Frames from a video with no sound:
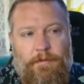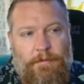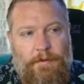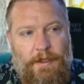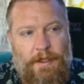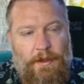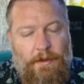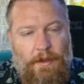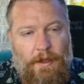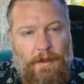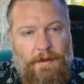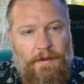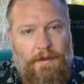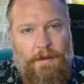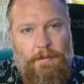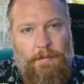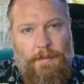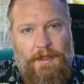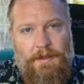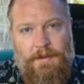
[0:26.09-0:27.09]
video
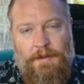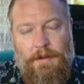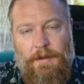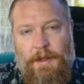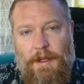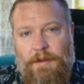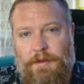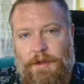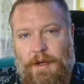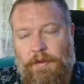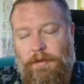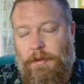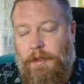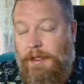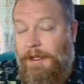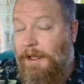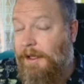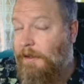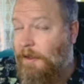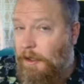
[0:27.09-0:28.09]
content based on that travel. I
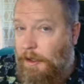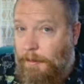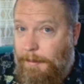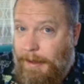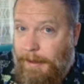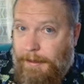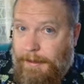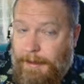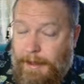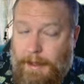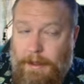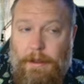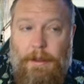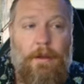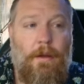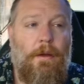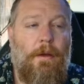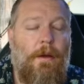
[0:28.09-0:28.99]
can't talk about it yet,